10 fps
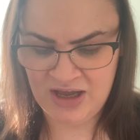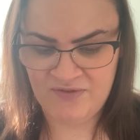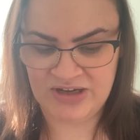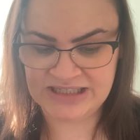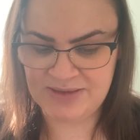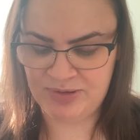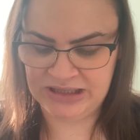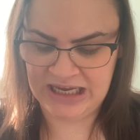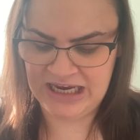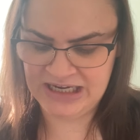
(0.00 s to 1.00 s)
Fuzzy
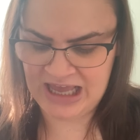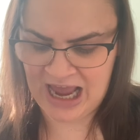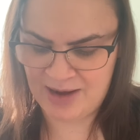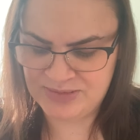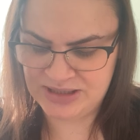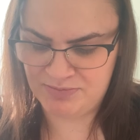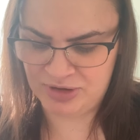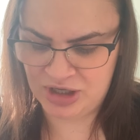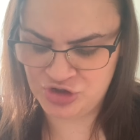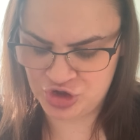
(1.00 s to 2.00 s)
played Captain
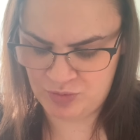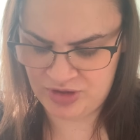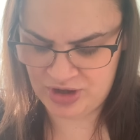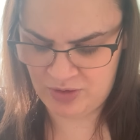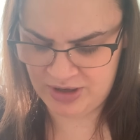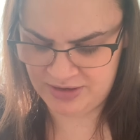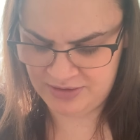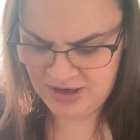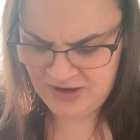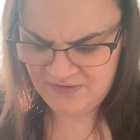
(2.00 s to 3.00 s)
Plunger with Owen.
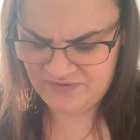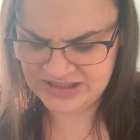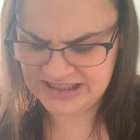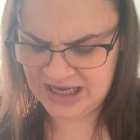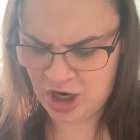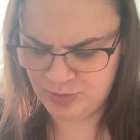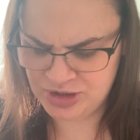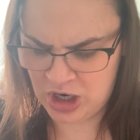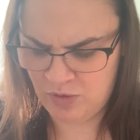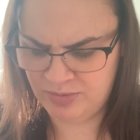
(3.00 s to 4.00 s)
Fuzzy helped
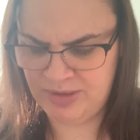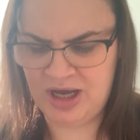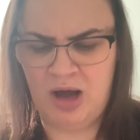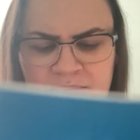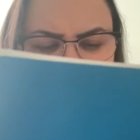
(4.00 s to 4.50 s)
Owen become